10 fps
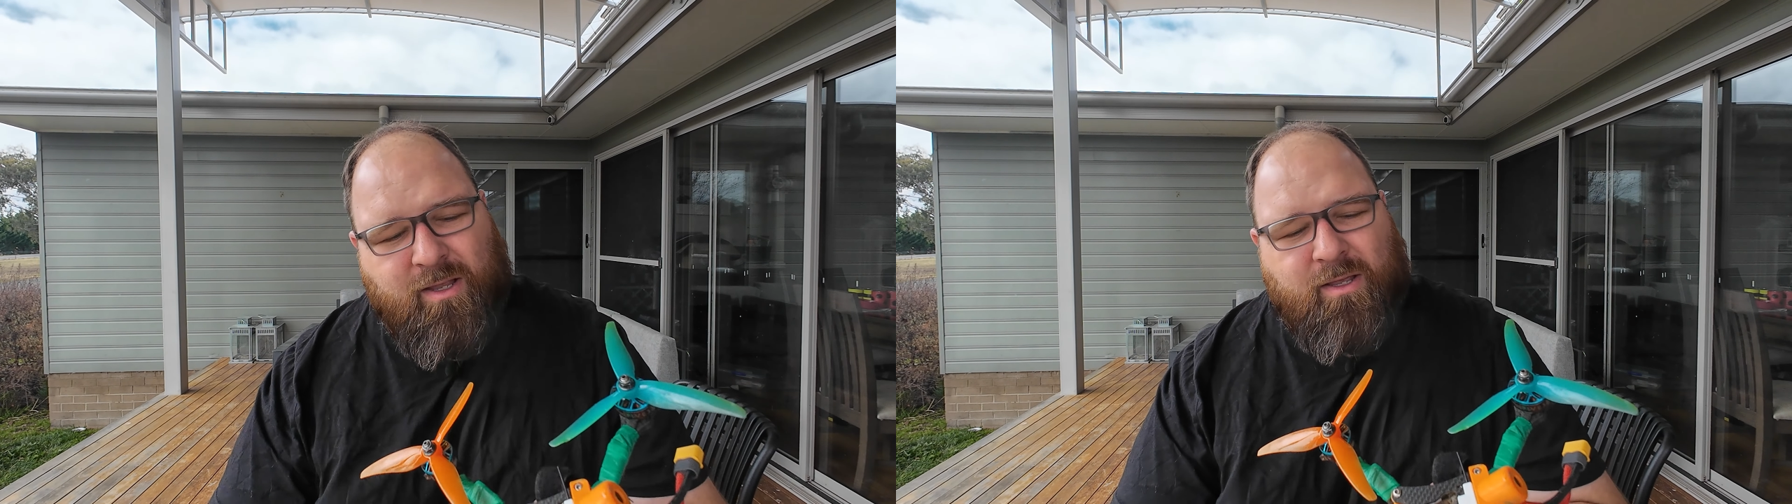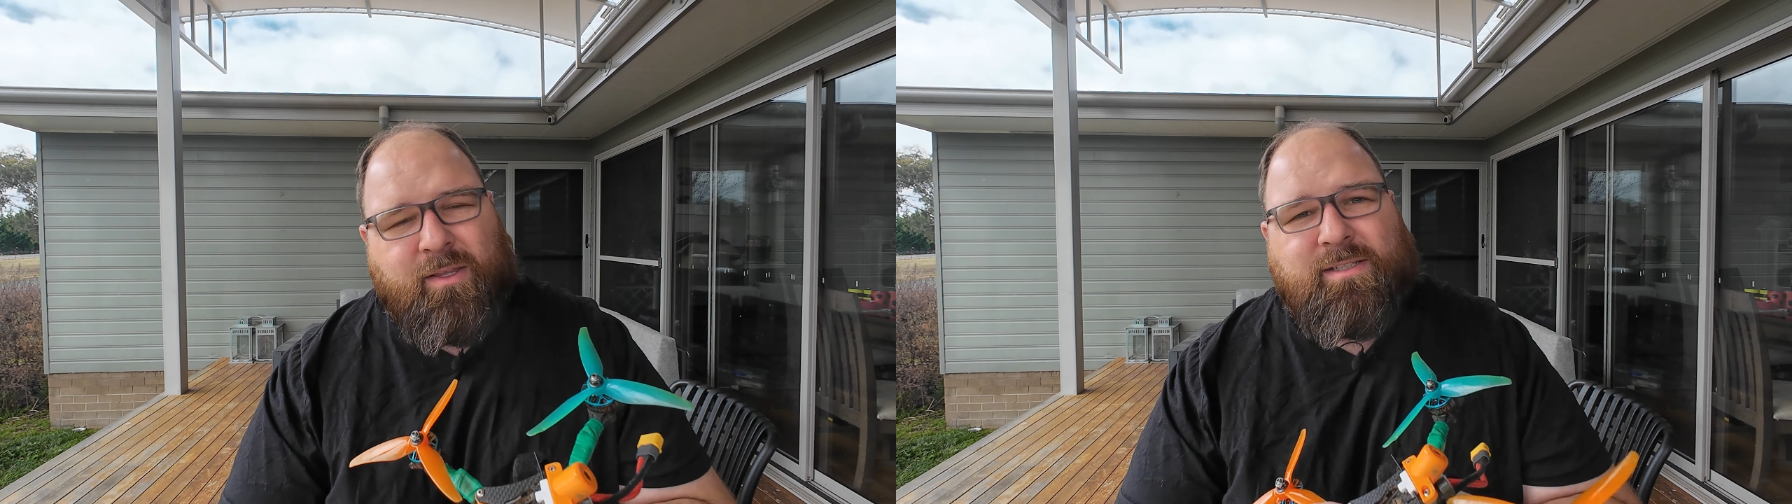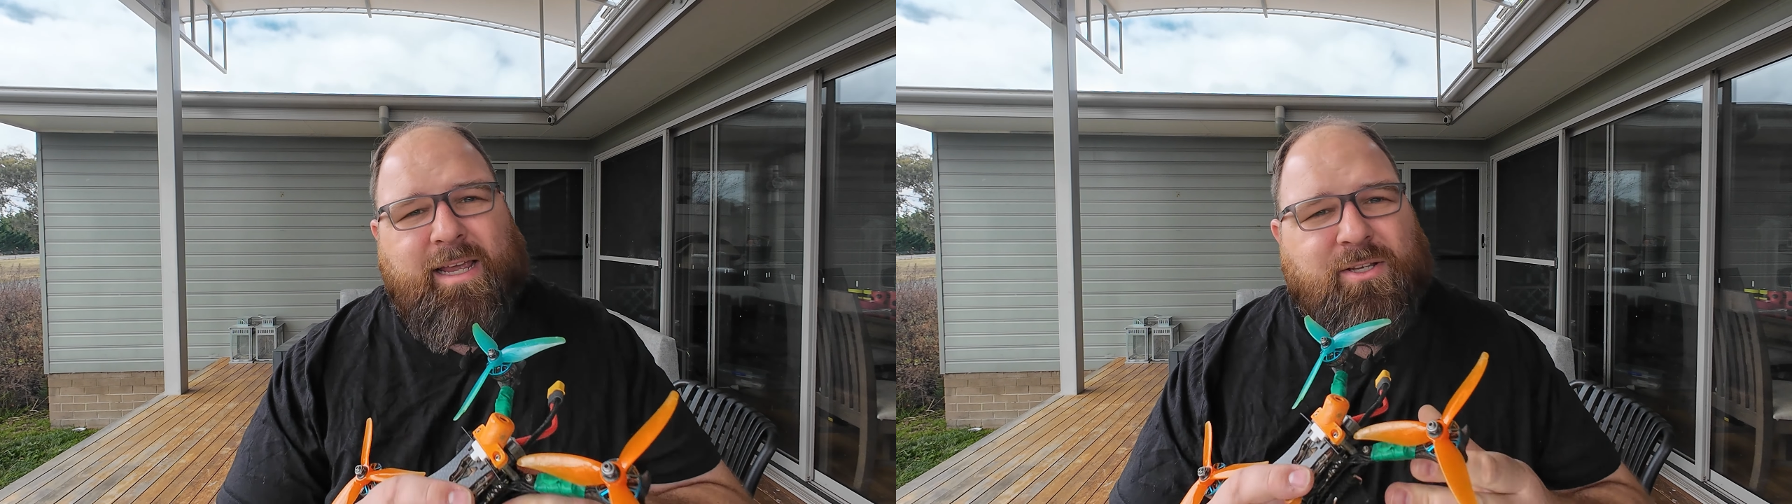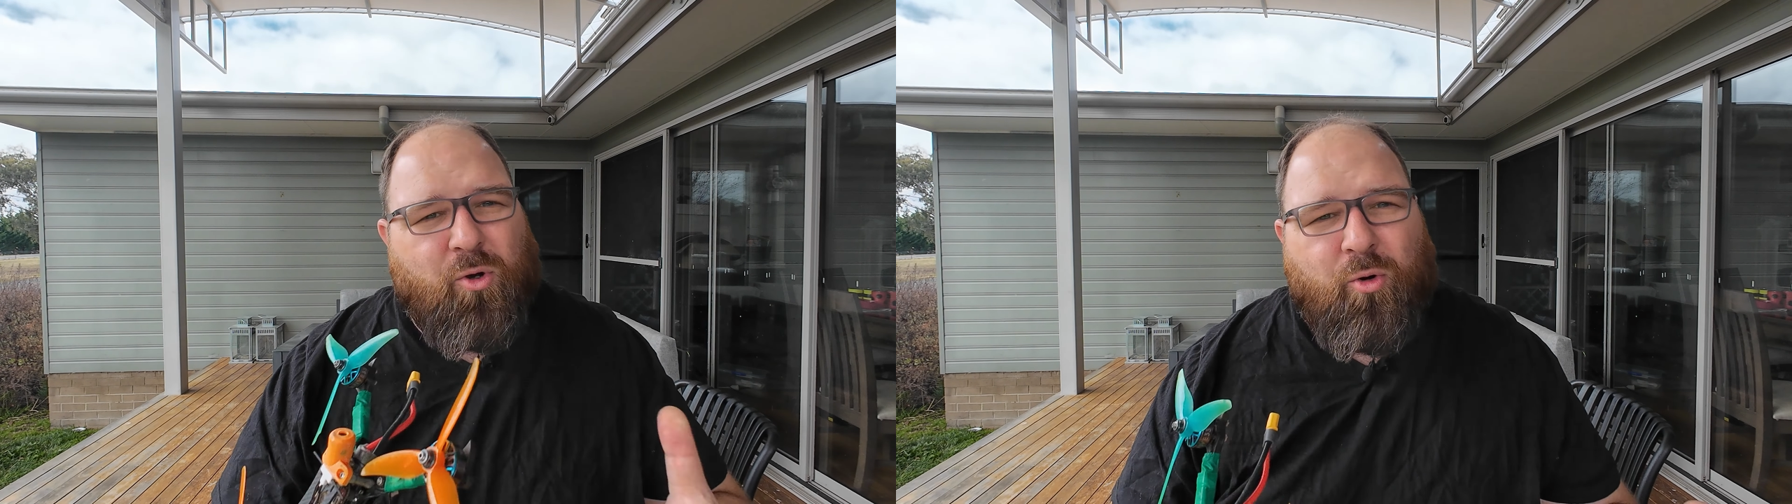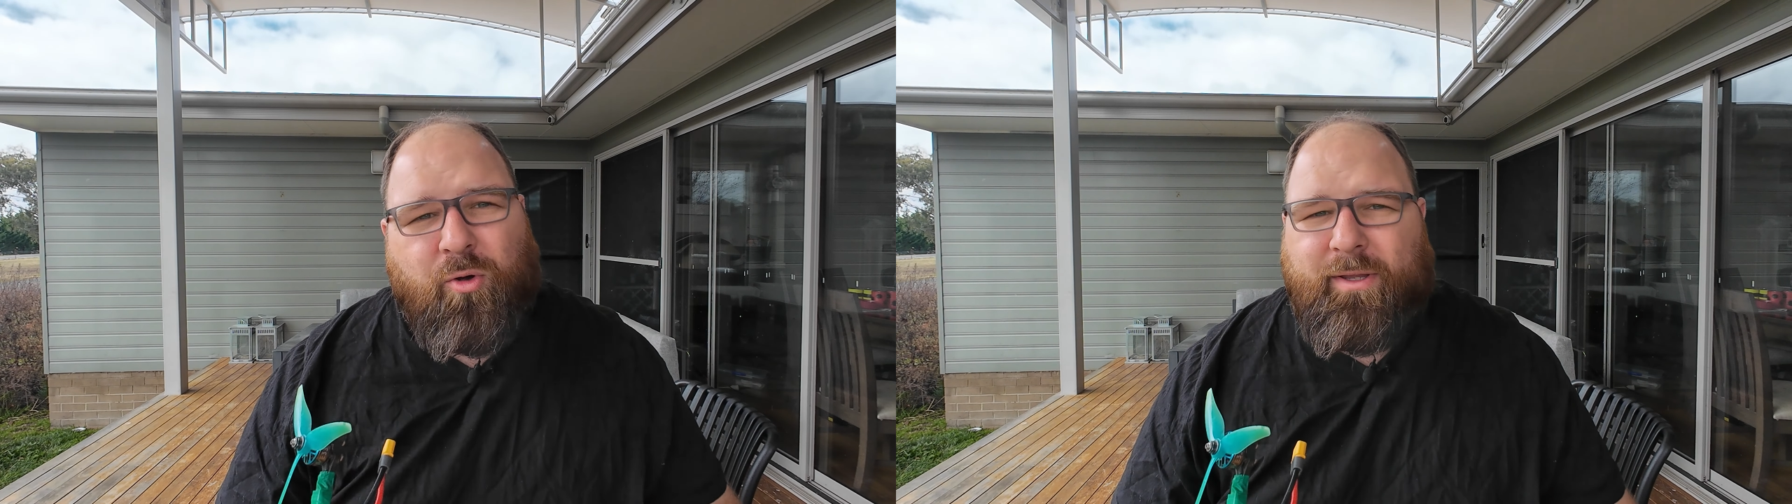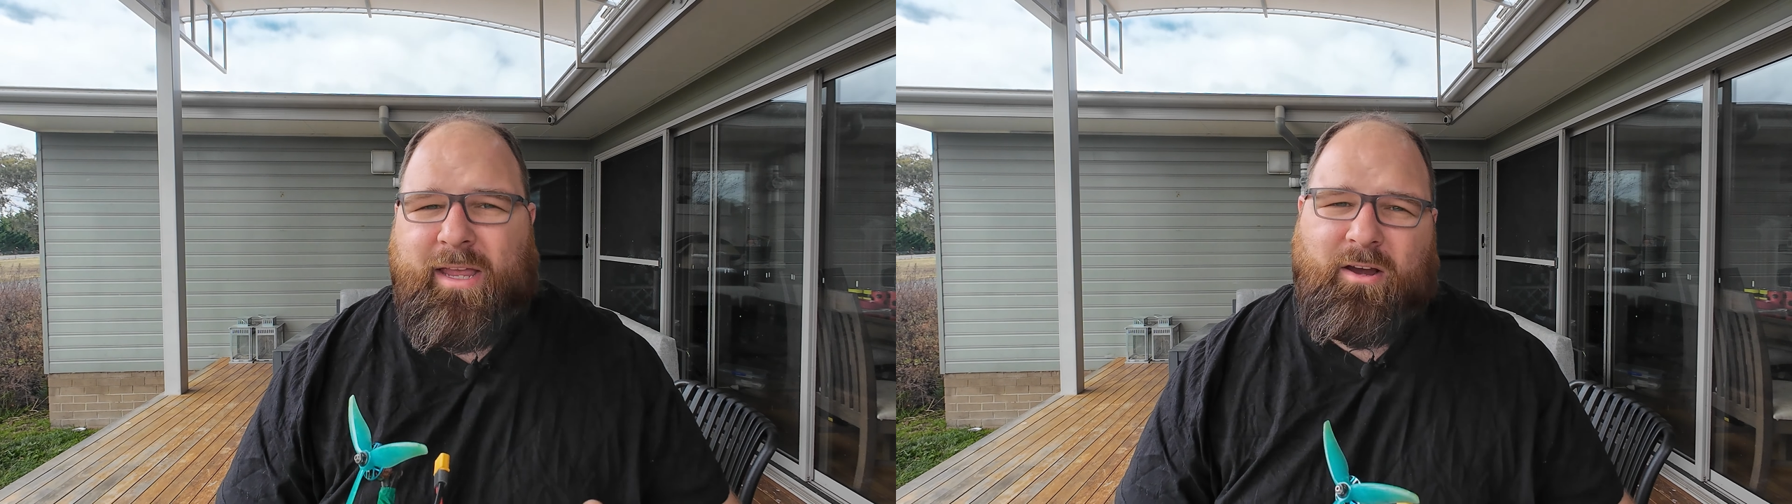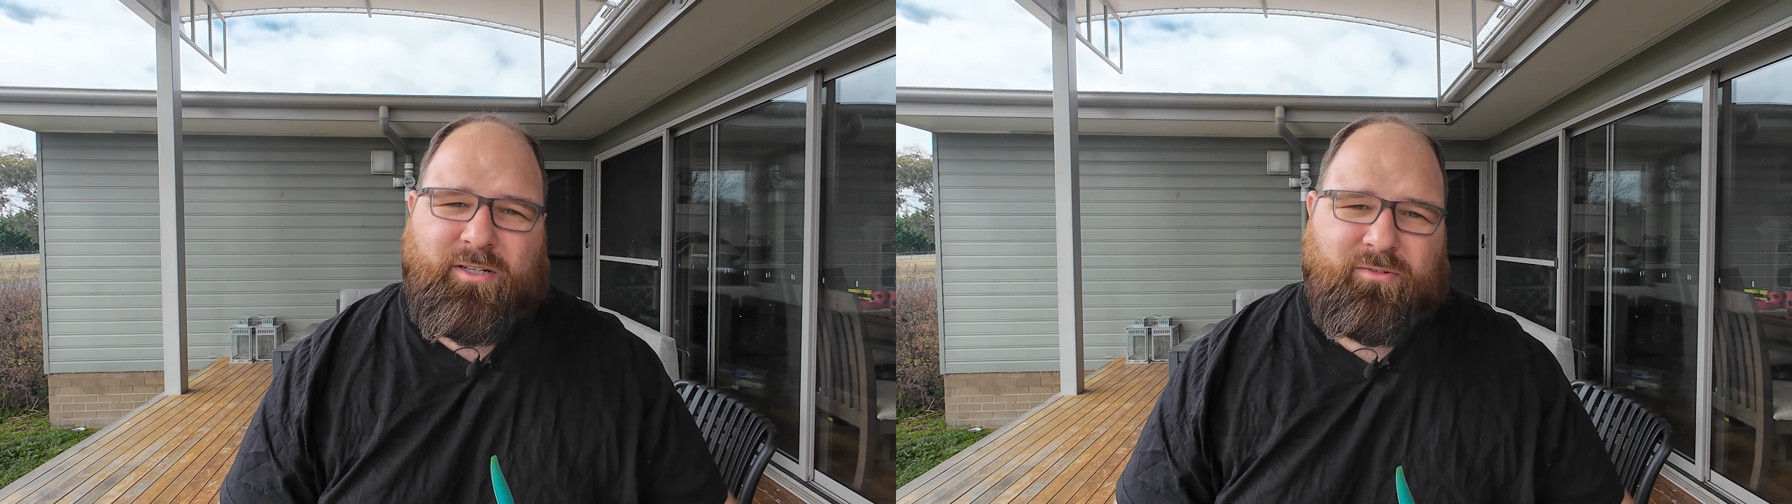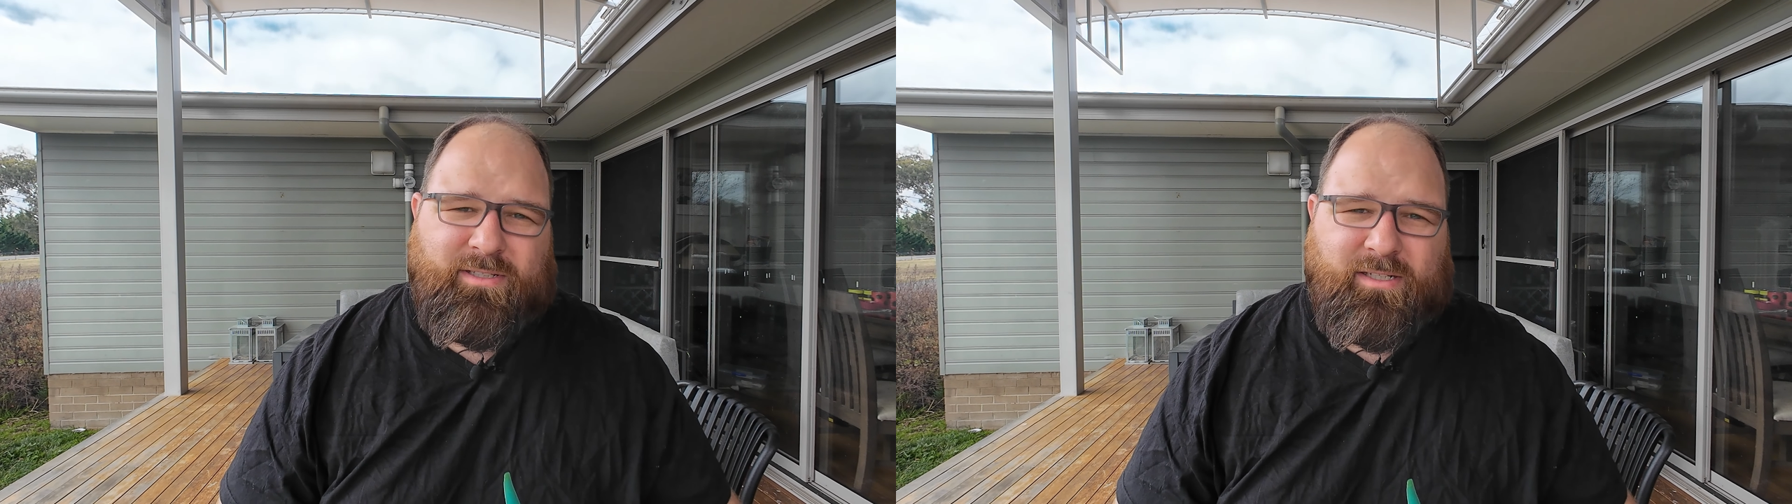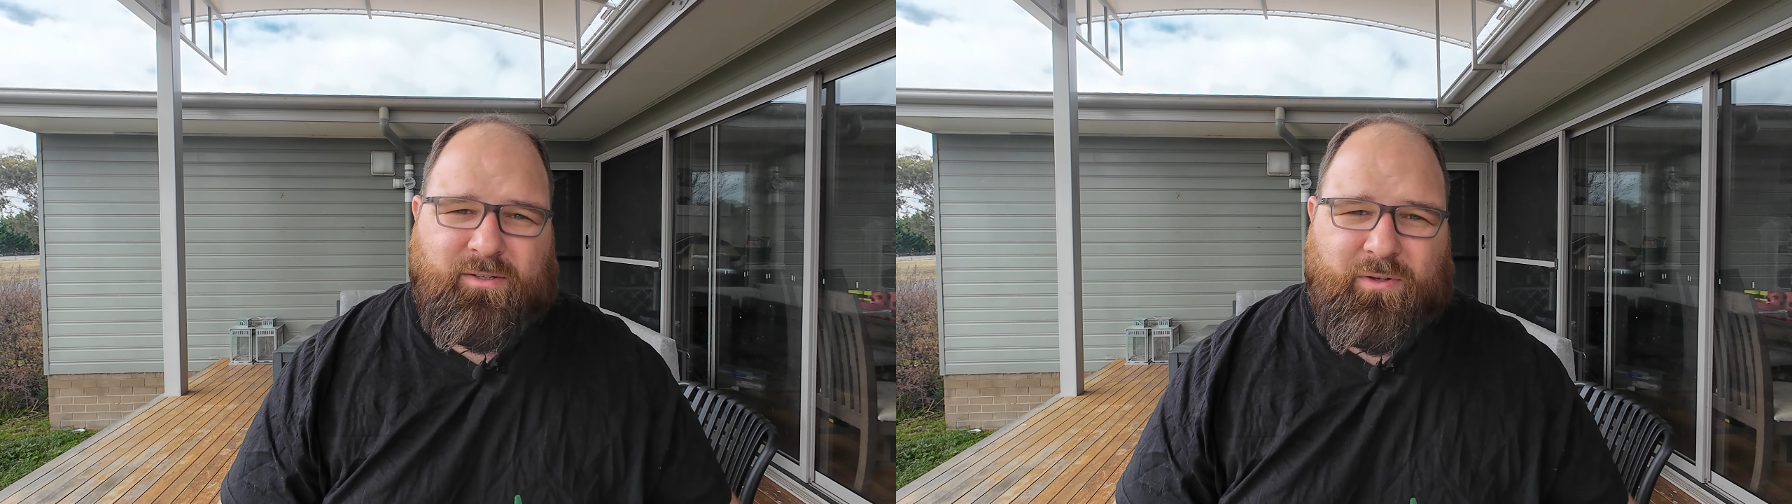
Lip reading: This takes all the characteristics